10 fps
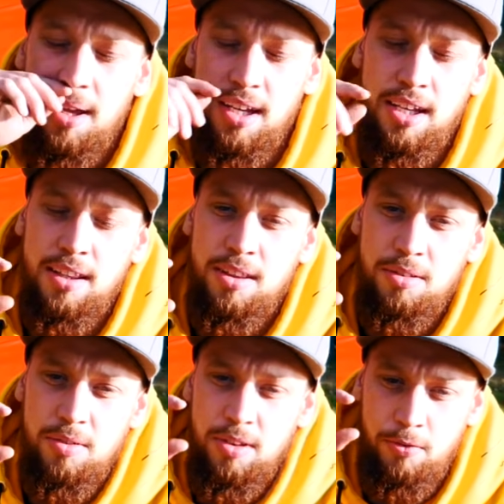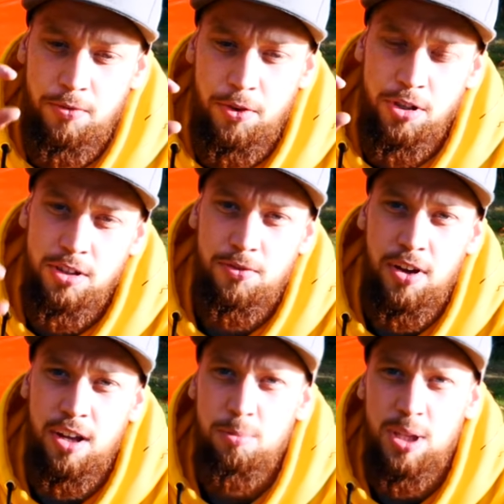in
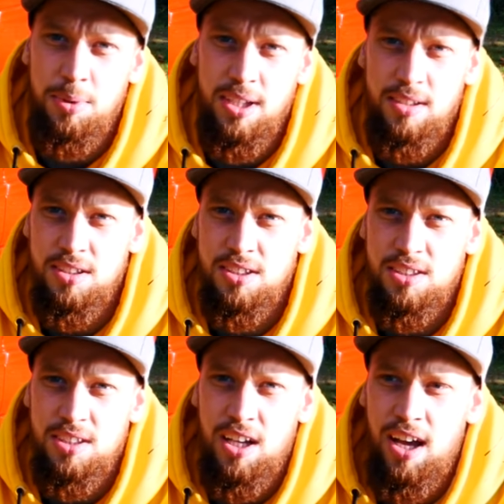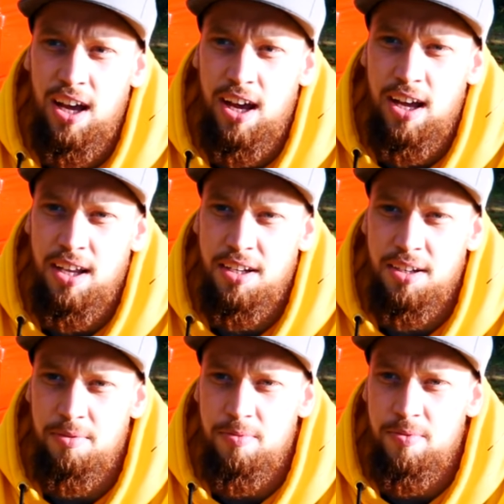35 millimeters, and
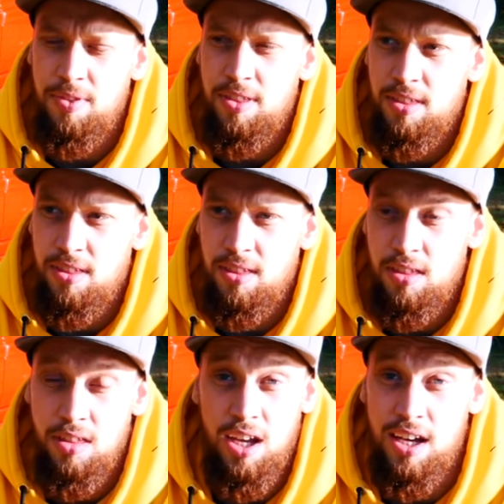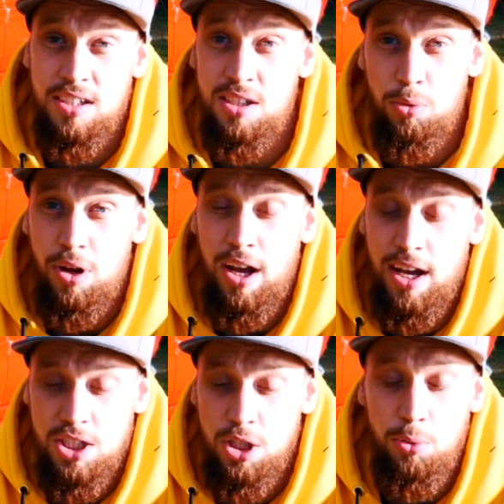the
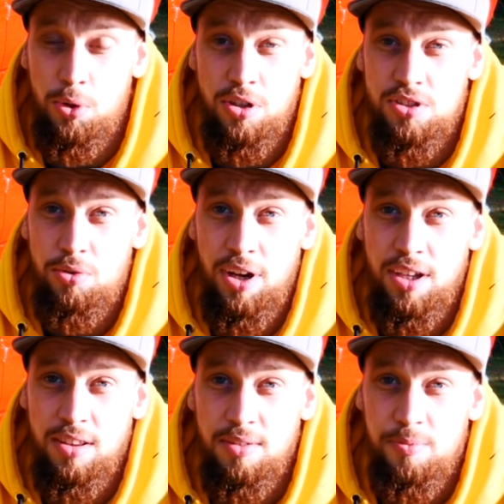actually works great.